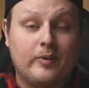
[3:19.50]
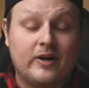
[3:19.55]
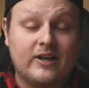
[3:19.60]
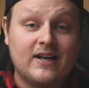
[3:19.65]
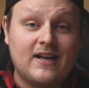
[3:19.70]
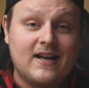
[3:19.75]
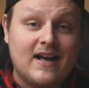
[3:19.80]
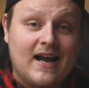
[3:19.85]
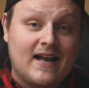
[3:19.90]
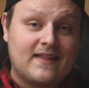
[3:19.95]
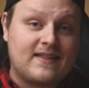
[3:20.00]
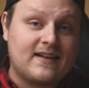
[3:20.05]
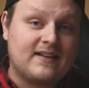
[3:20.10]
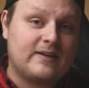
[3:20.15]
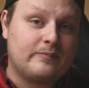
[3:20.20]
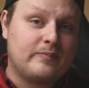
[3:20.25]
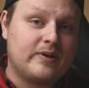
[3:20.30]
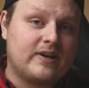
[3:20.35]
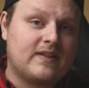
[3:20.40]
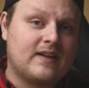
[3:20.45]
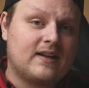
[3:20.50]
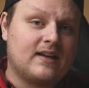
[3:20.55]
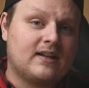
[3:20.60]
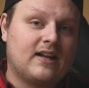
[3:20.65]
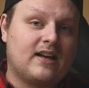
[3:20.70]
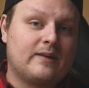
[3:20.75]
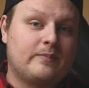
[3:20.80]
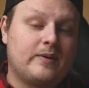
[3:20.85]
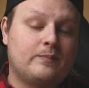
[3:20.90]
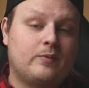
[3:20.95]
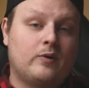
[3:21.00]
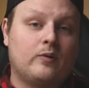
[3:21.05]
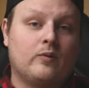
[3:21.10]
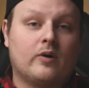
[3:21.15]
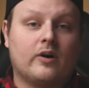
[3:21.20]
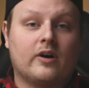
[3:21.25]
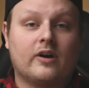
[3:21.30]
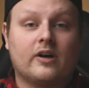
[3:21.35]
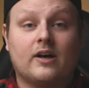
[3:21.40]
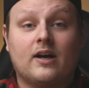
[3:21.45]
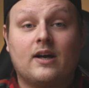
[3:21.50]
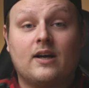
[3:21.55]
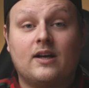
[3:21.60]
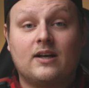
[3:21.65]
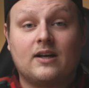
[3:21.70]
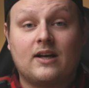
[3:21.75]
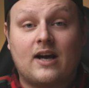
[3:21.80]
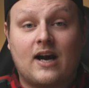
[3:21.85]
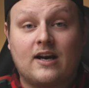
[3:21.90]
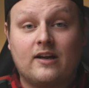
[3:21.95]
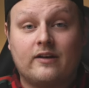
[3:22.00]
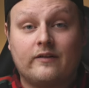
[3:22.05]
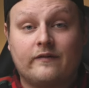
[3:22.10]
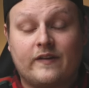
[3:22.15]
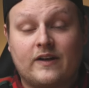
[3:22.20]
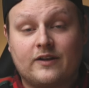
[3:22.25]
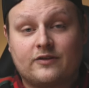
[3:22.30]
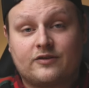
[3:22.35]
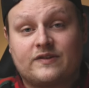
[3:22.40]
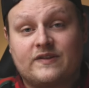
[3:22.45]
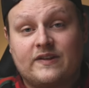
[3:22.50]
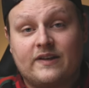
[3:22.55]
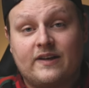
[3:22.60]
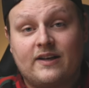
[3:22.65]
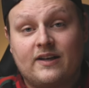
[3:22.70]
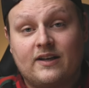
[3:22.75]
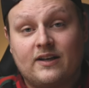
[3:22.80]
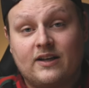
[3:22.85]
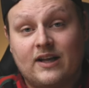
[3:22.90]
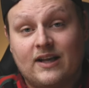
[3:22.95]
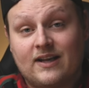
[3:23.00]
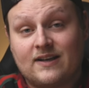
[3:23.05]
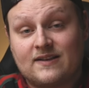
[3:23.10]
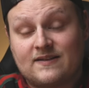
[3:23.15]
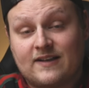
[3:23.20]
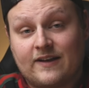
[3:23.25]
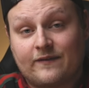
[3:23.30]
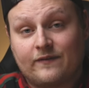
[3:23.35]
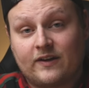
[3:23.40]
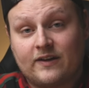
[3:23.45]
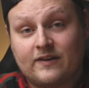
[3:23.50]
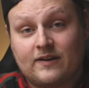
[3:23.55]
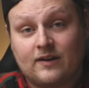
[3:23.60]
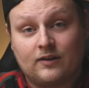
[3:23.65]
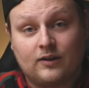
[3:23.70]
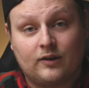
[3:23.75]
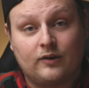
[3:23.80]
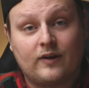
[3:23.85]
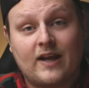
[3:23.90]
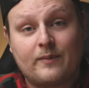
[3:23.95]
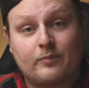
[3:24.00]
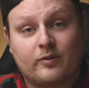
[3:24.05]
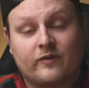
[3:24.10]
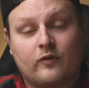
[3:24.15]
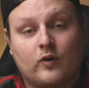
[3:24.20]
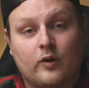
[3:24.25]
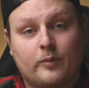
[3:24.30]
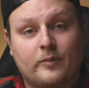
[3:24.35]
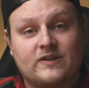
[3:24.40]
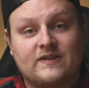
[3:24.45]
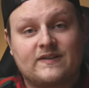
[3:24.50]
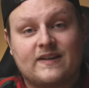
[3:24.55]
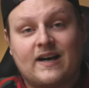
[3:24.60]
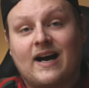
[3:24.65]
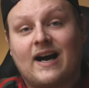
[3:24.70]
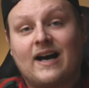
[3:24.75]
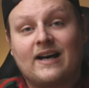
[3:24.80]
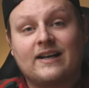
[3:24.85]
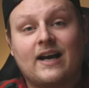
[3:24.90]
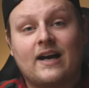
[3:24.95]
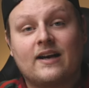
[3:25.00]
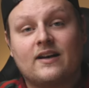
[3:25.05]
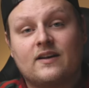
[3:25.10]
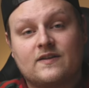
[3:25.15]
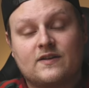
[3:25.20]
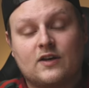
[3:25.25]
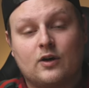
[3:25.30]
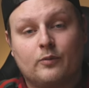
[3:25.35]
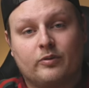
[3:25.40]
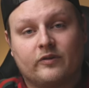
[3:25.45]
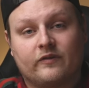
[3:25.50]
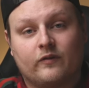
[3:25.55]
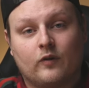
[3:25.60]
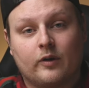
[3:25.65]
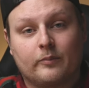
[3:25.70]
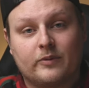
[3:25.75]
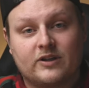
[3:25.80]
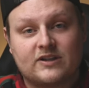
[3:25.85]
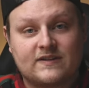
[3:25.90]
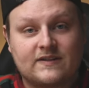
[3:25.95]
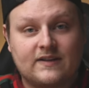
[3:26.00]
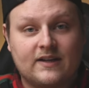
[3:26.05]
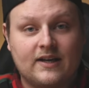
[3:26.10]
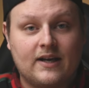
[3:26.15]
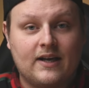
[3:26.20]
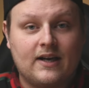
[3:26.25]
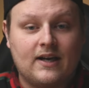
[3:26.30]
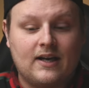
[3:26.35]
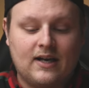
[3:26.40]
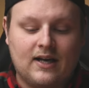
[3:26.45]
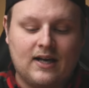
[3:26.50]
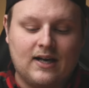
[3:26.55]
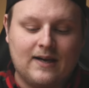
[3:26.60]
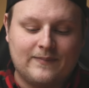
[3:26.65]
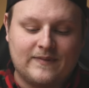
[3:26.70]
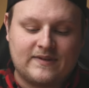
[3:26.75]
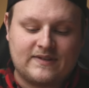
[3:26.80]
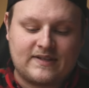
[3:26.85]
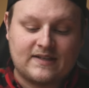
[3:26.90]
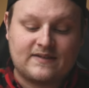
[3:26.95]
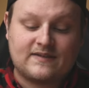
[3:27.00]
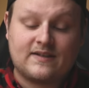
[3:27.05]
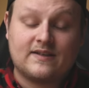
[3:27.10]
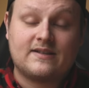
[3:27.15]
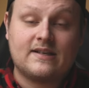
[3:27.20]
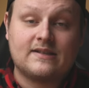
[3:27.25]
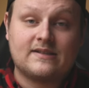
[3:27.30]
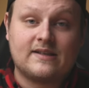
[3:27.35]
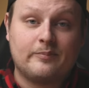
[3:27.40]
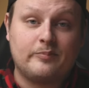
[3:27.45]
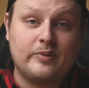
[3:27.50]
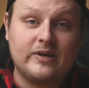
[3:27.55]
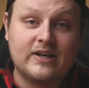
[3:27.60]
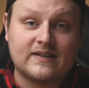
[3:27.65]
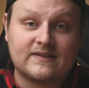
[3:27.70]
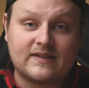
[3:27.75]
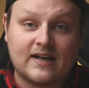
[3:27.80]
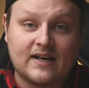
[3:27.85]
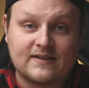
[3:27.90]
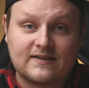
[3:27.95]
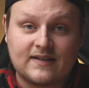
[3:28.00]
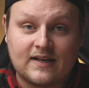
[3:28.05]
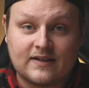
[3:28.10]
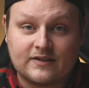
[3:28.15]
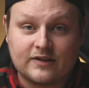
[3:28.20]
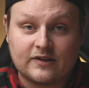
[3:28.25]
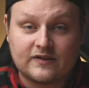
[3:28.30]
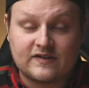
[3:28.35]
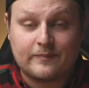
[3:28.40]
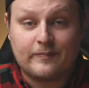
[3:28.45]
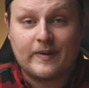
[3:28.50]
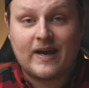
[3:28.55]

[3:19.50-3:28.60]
But I think the big thing a lot of people were kind of interested in is definitely the low light performance, the high ISO performance. Since this is a BSI sensor, it's